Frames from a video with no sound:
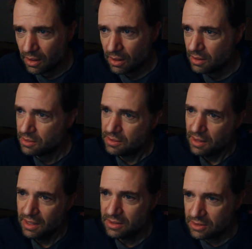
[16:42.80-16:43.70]
It's
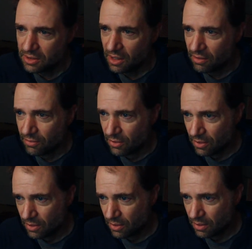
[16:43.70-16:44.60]
neat stuff.
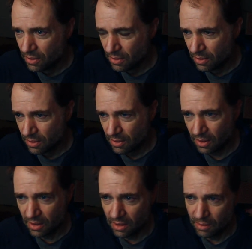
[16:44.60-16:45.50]

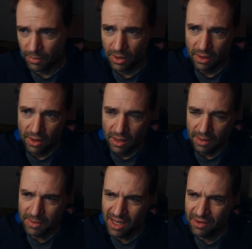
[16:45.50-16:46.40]
I'm
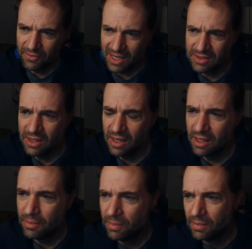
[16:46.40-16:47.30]
kind of
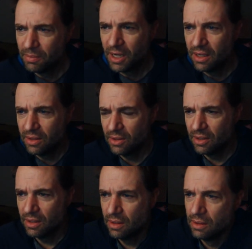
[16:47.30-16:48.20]
fascinated by the